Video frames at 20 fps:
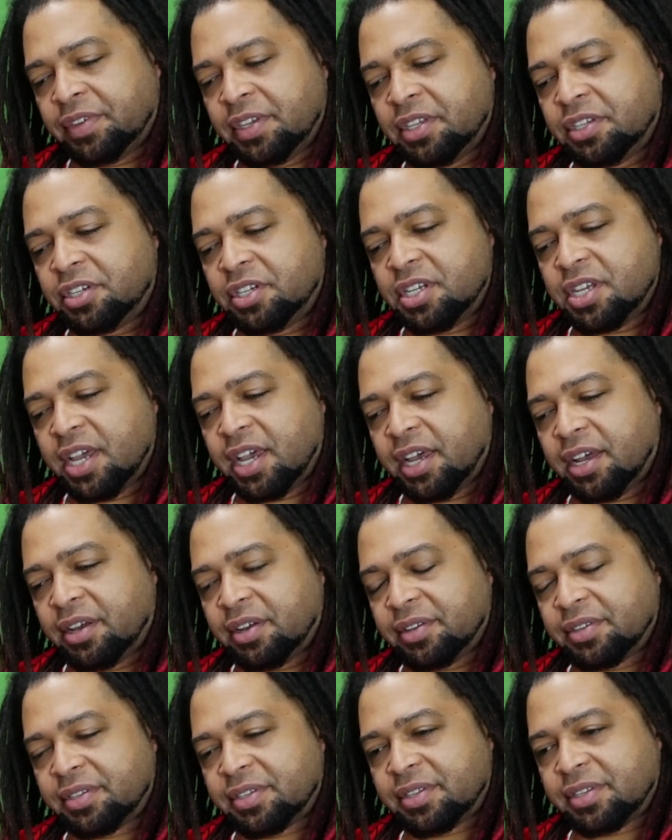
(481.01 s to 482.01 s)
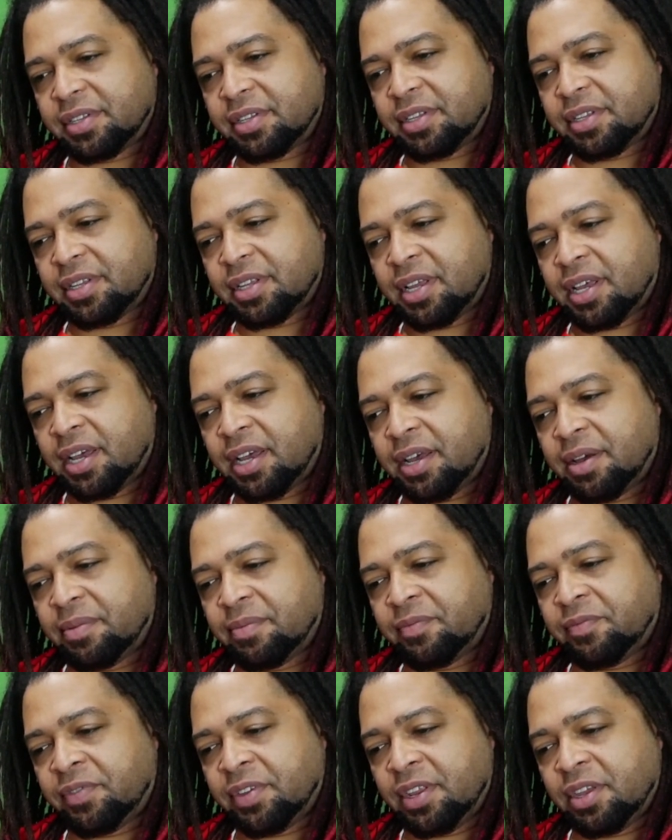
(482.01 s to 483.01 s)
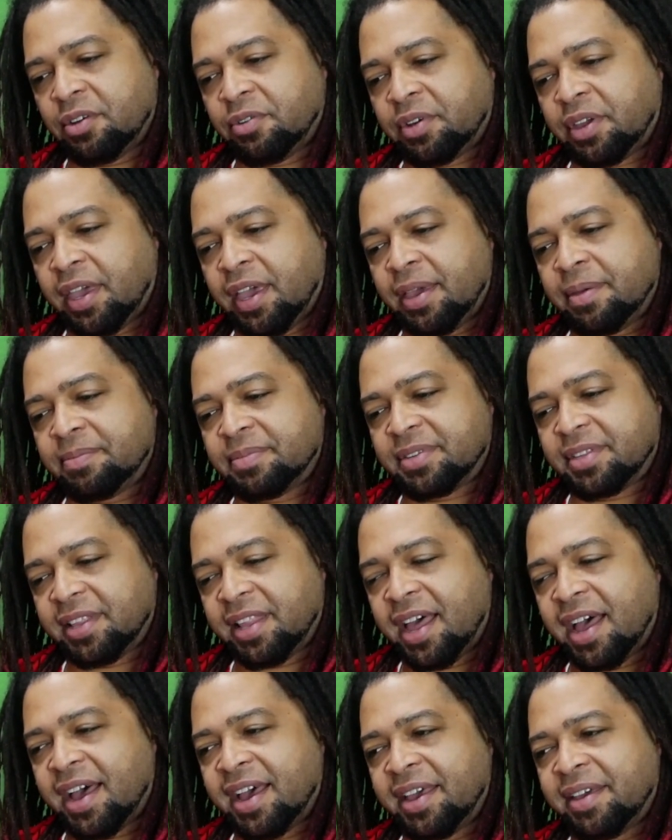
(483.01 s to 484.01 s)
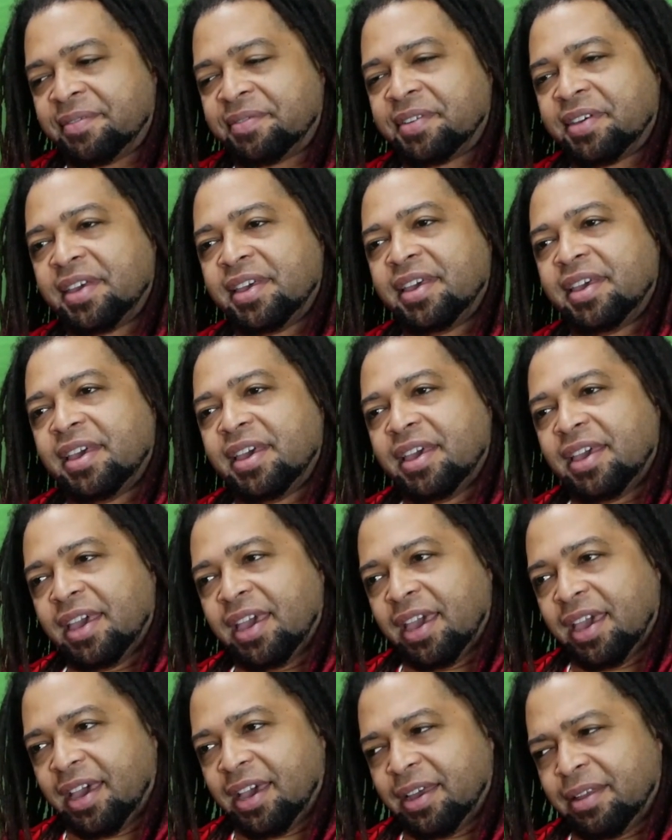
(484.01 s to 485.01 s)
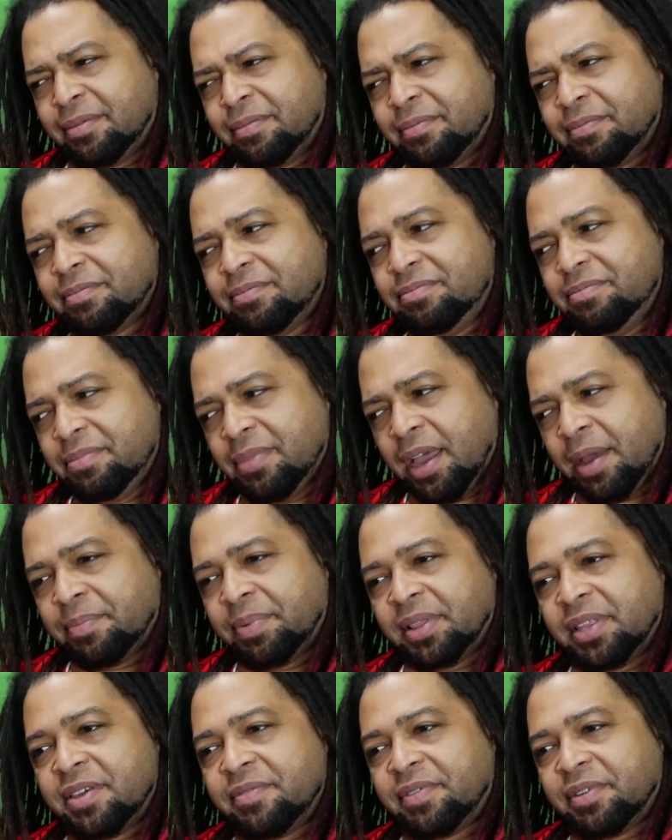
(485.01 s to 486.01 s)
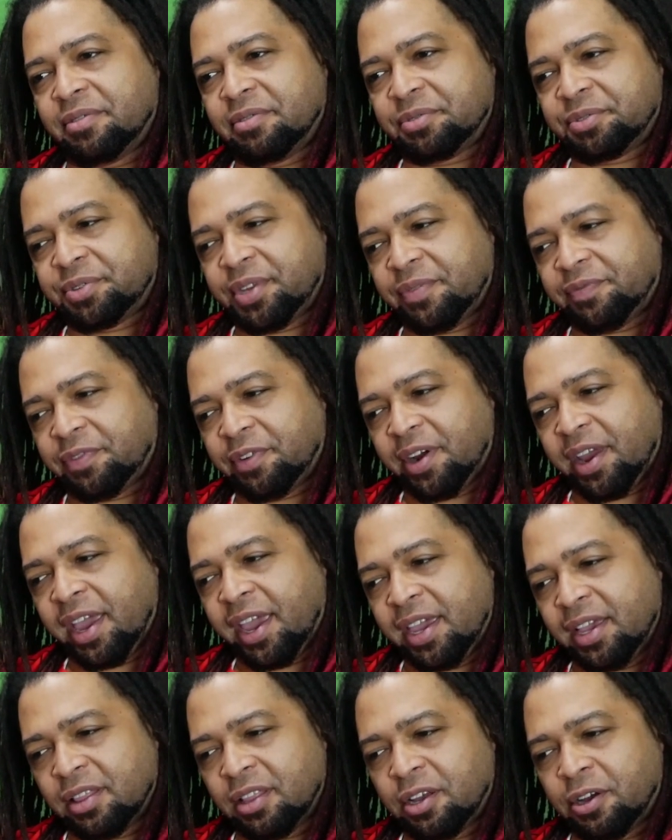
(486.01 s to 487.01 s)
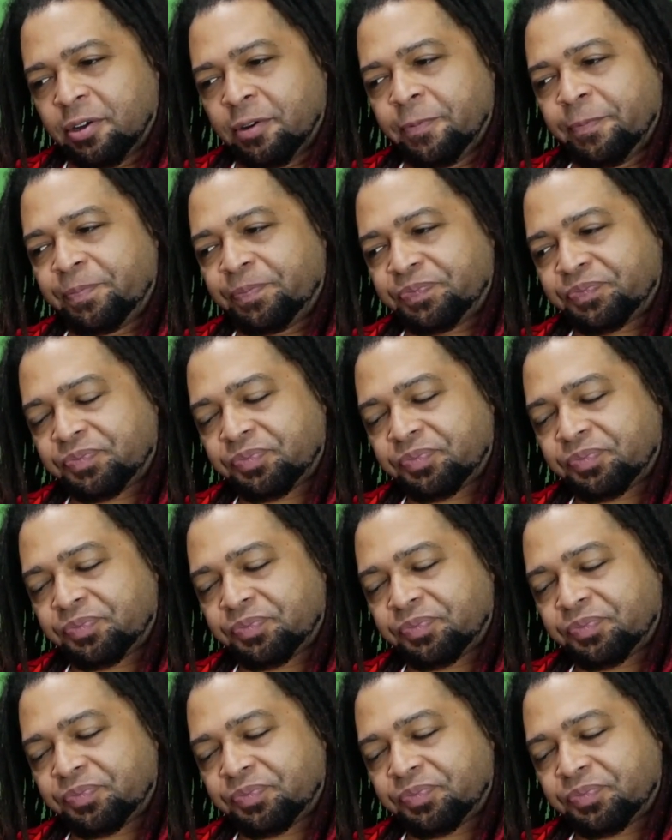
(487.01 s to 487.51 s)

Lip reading: VGLs, Video Games Live, and I believe it was for Halo,